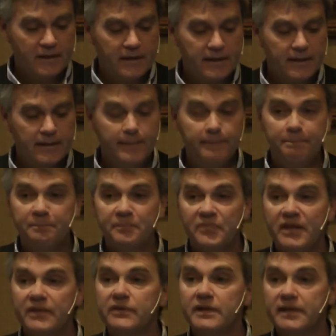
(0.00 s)

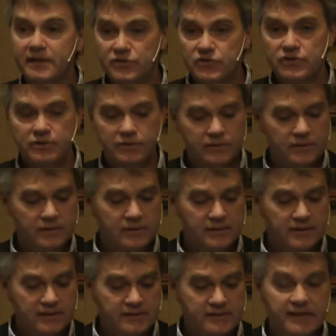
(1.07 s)
Then the national
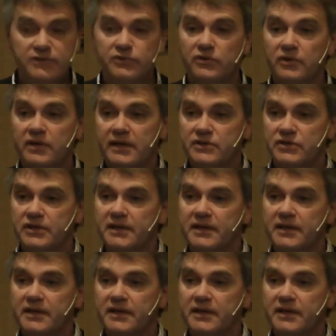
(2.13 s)
data collection,